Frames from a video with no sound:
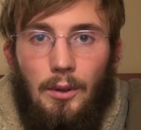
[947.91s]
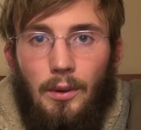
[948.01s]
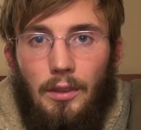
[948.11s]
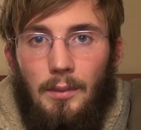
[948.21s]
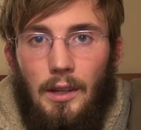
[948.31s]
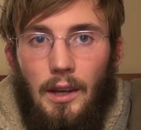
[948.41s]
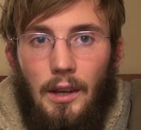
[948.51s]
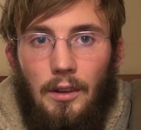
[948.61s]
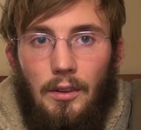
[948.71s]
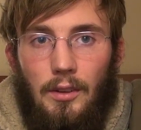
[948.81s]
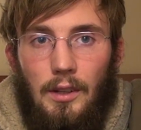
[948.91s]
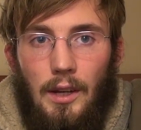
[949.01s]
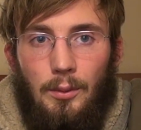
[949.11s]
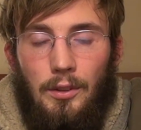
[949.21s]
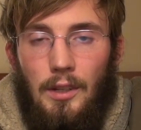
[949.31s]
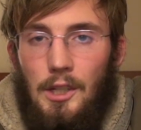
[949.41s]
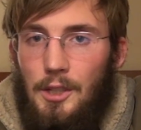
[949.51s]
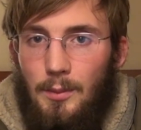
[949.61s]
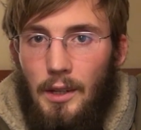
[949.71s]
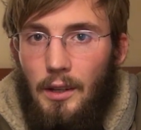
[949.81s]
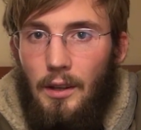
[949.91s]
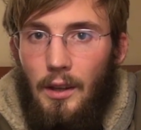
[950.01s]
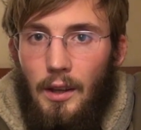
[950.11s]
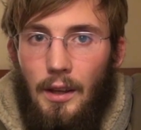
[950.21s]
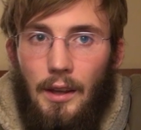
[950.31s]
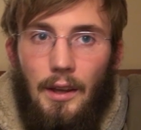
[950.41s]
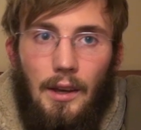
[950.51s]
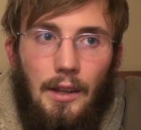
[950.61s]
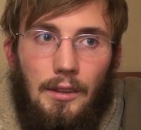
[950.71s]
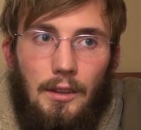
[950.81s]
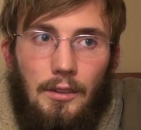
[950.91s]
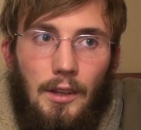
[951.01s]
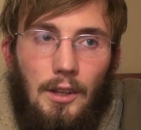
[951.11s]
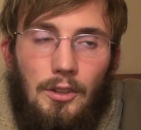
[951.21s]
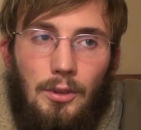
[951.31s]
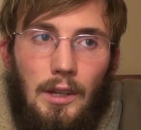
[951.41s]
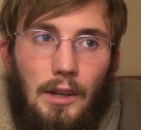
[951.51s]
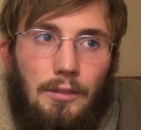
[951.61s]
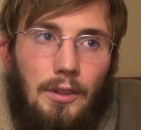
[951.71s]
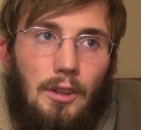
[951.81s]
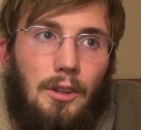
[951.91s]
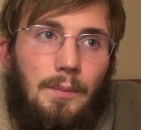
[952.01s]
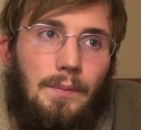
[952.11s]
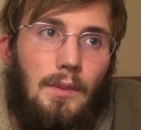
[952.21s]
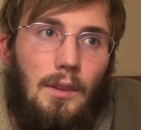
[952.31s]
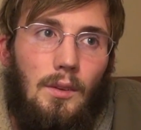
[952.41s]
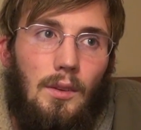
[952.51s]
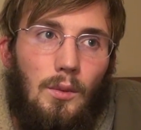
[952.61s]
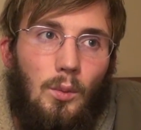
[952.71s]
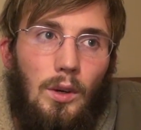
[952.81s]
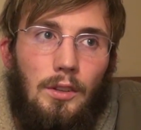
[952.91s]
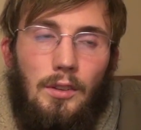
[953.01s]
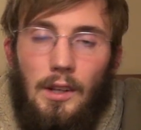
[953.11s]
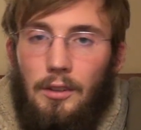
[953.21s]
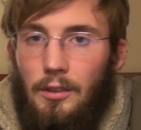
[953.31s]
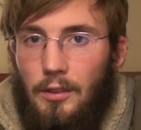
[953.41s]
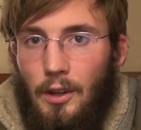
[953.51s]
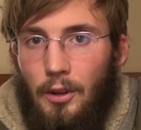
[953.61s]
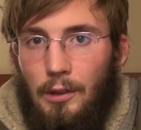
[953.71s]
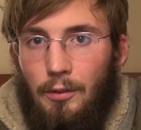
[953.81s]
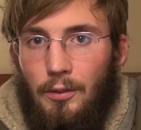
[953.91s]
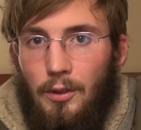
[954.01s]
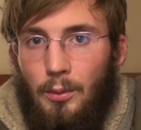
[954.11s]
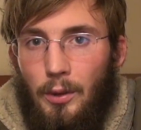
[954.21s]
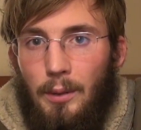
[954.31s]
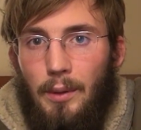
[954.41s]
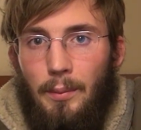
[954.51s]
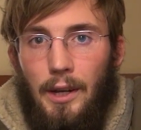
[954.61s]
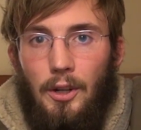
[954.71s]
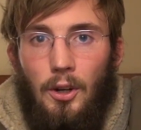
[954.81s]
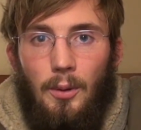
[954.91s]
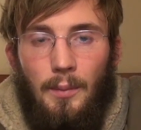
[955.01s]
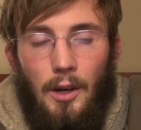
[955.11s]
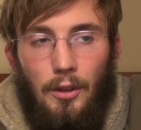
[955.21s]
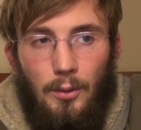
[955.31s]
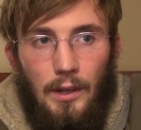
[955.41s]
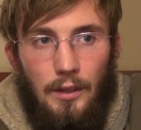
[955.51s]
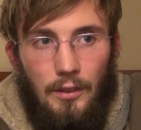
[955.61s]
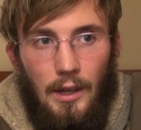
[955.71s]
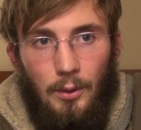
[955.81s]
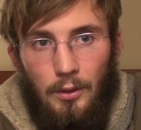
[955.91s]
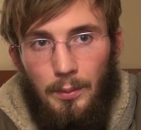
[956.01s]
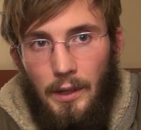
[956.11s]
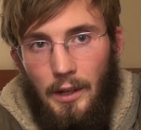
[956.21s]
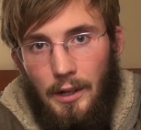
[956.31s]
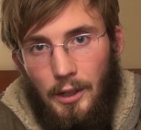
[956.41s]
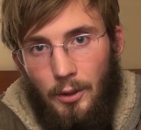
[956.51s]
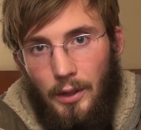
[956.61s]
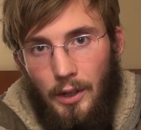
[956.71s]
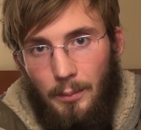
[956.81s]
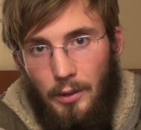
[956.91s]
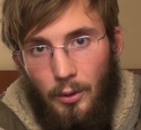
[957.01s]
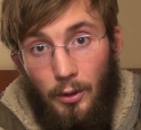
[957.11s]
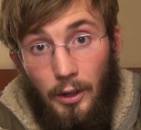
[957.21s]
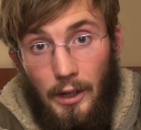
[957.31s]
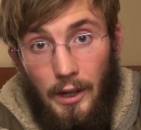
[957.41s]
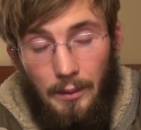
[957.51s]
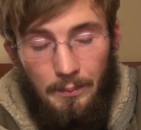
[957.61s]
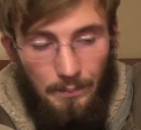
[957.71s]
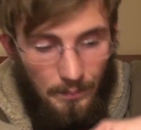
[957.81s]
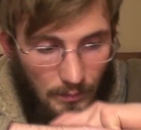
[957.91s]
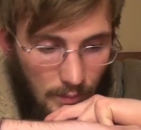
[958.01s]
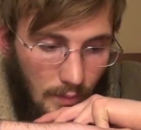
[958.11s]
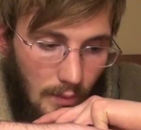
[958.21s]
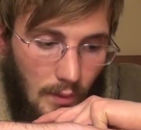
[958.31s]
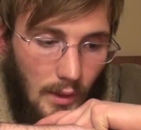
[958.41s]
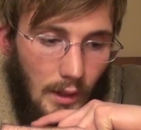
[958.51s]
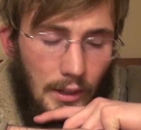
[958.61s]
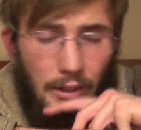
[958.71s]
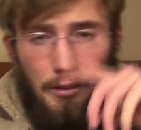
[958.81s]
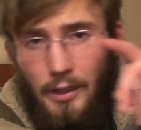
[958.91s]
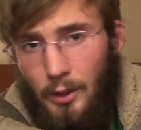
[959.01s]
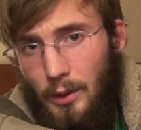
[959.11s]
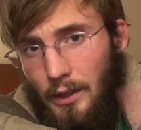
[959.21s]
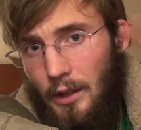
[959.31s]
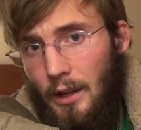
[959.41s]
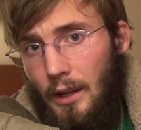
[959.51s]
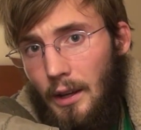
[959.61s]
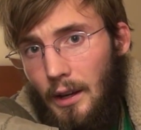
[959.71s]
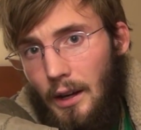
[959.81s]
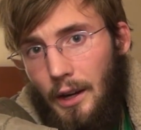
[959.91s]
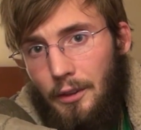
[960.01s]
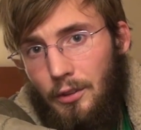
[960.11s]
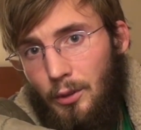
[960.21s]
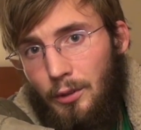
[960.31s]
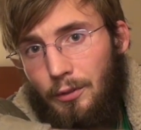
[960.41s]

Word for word: And I felt God with me and God was teaching me. And this injury I feel was necessary for, to bring me back home. Otherwise, I was planning on going up to Oregon and continuing